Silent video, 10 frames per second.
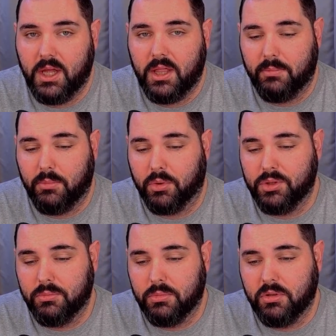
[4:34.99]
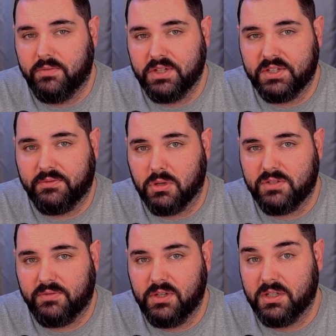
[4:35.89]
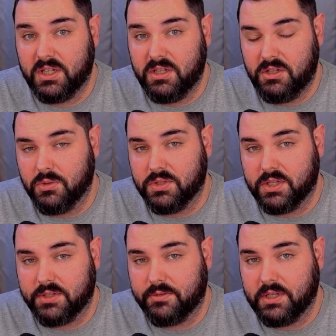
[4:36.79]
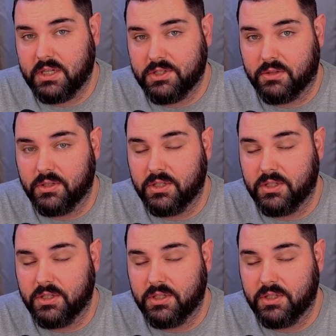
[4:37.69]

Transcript: The more you move this force field and use it strategically,